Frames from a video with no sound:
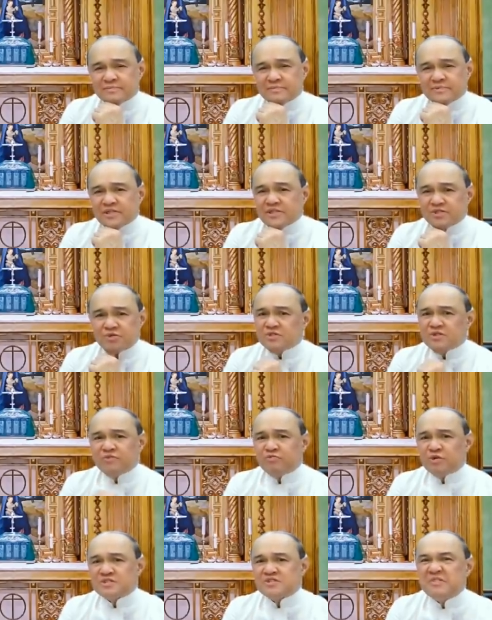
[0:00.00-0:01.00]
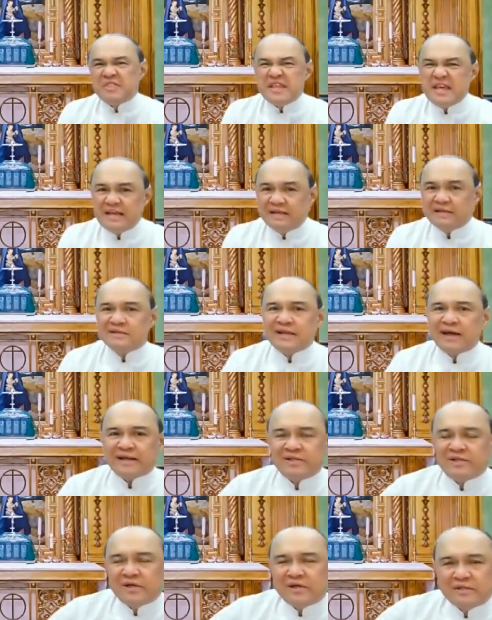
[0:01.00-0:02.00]
St. Joseph was the
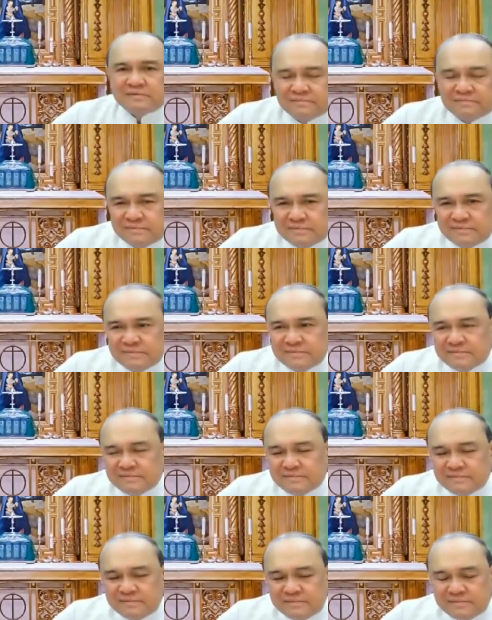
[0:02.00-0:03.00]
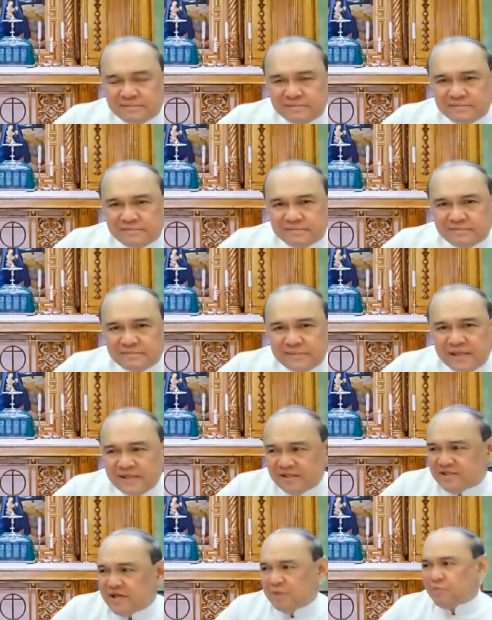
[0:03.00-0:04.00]
tecton,
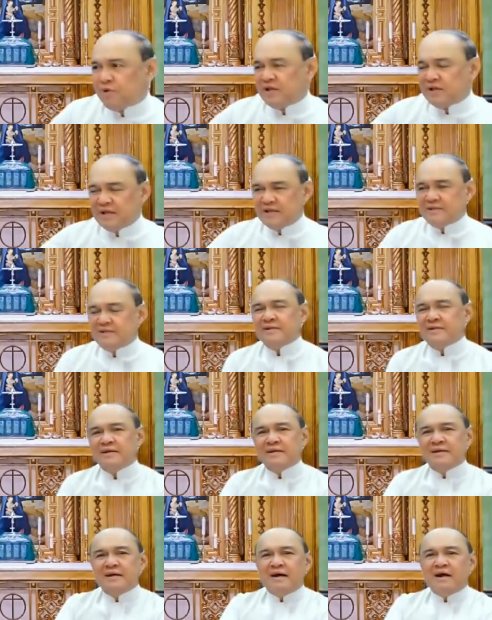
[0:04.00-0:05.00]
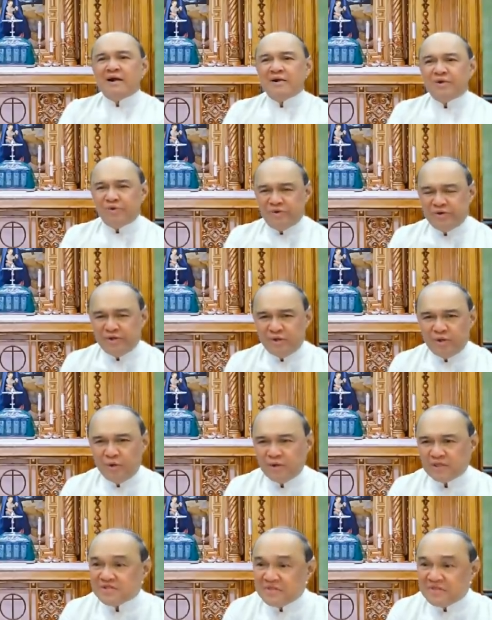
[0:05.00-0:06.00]
in the same way that our Lord
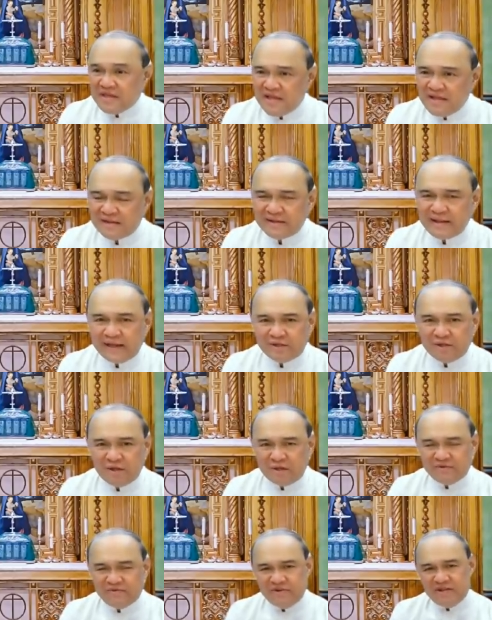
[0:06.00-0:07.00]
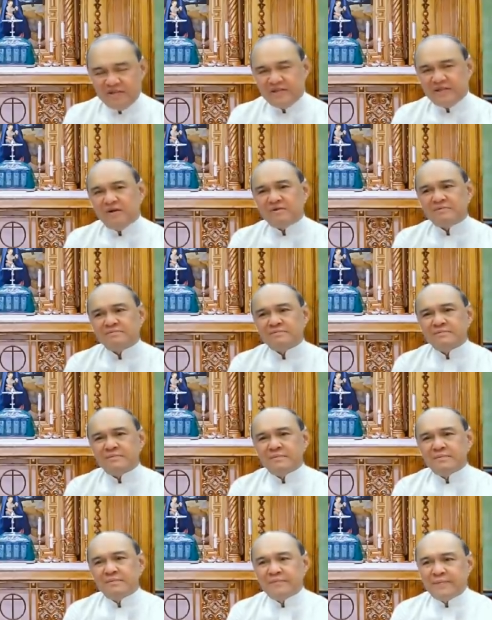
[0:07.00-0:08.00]
was the tecton for the town,
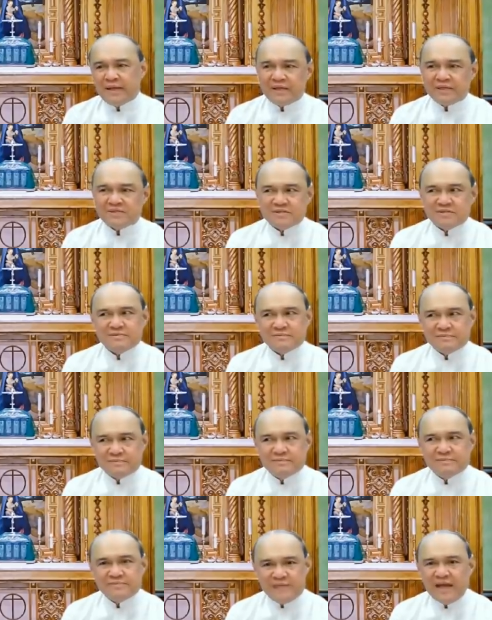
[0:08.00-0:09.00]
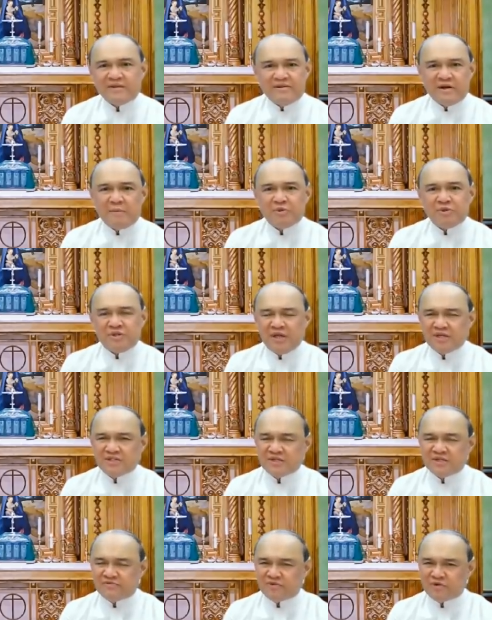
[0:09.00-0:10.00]
because they had a
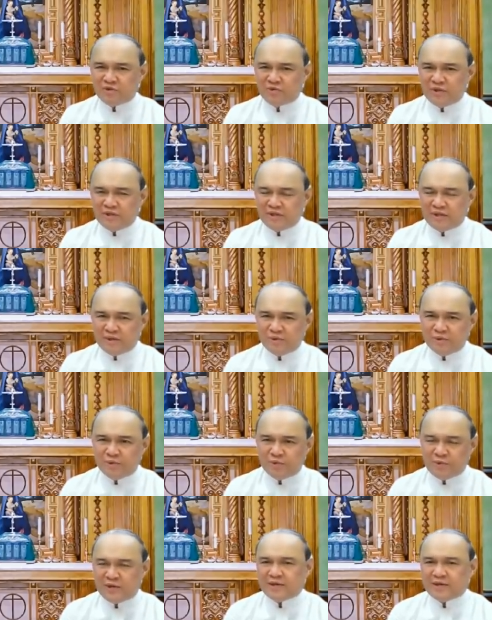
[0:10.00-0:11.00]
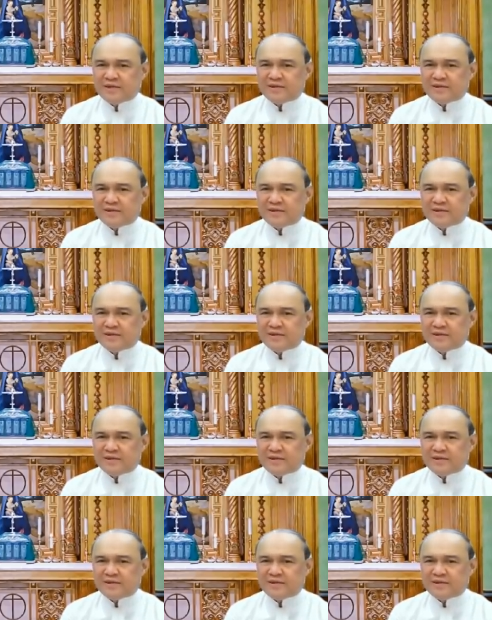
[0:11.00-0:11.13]
reputation for doing their good work.